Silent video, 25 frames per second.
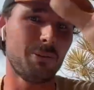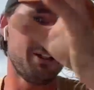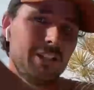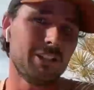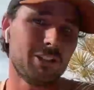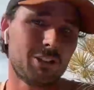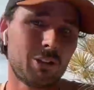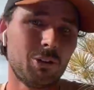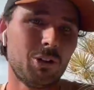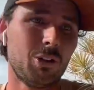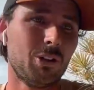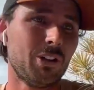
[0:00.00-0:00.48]

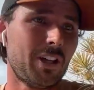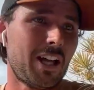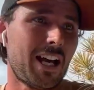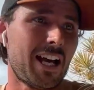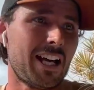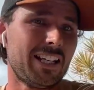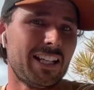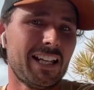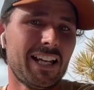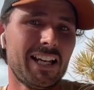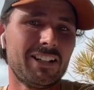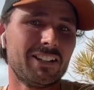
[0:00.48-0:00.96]
went caught
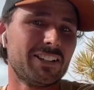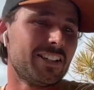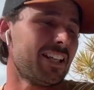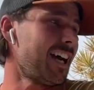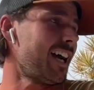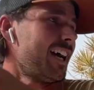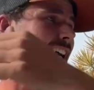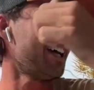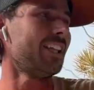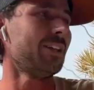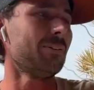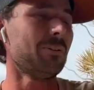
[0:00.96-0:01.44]
that, nailed
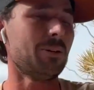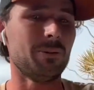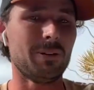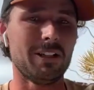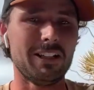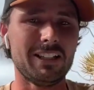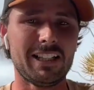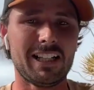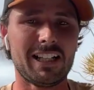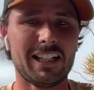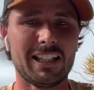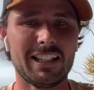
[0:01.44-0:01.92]
that. And then we
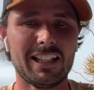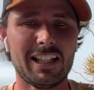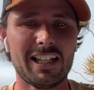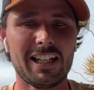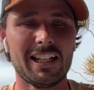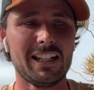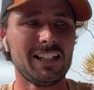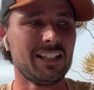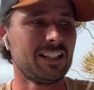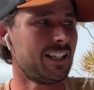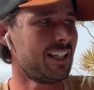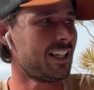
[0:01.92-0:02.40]
went down
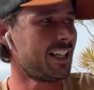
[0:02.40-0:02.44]
there